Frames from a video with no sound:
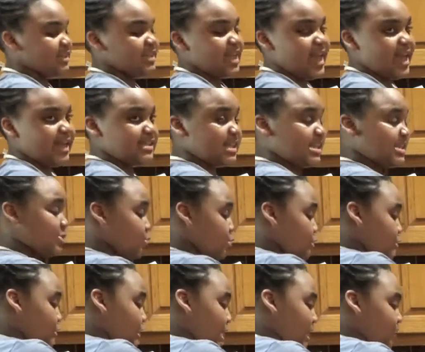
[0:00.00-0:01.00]
the excess
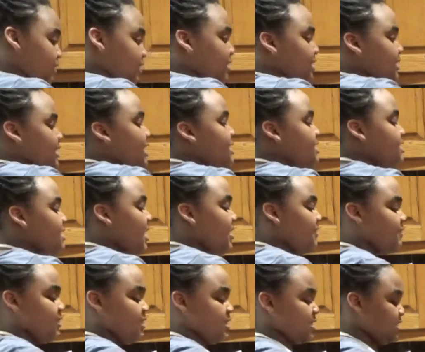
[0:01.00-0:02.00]
oil out. And I just
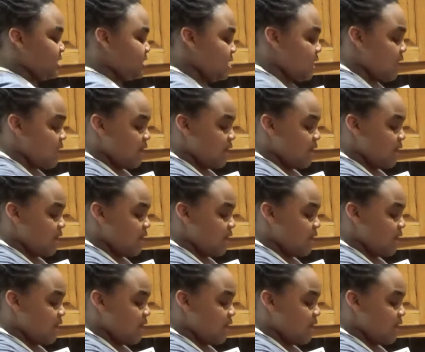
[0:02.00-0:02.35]
have this